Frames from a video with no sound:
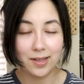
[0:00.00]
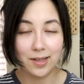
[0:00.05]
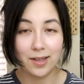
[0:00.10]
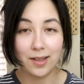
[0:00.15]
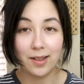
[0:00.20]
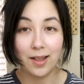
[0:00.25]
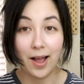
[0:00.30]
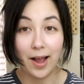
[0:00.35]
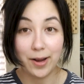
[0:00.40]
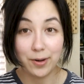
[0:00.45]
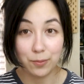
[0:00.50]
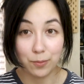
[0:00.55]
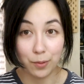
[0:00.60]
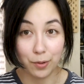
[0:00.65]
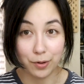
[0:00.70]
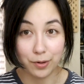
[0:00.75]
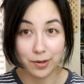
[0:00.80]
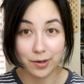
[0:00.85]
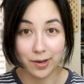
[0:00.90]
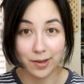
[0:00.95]
line
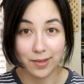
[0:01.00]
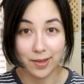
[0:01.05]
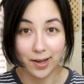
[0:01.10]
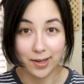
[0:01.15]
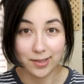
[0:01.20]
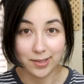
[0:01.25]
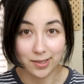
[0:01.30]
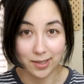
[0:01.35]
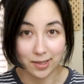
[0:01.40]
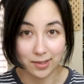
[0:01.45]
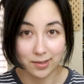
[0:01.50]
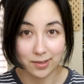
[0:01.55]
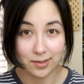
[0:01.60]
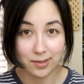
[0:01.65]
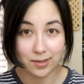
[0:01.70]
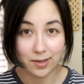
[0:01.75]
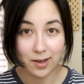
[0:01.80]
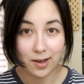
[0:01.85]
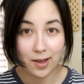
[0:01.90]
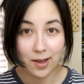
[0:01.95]
work in that
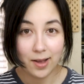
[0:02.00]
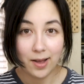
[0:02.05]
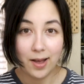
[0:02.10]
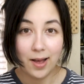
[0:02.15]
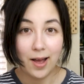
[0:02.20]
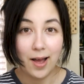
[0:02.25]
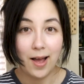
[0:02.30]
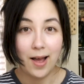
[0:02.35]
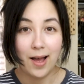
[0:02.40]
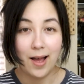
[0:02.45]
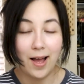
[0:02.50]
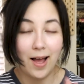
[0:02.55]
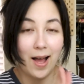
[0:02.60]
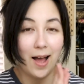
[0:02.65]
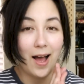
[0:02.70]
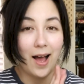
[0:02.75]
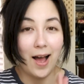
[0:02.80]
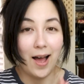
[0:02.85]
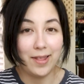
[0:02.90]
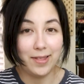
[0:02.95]
sense,
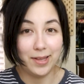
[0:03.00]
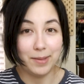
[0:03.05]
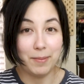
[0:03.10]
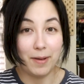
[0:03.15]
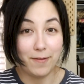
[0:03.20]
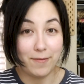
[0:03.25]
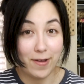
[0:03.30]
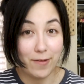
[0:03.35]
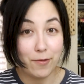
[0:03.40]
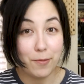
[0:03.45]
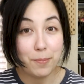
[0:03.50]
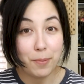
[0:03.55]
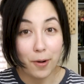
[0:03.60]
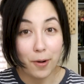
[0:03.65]
my favorite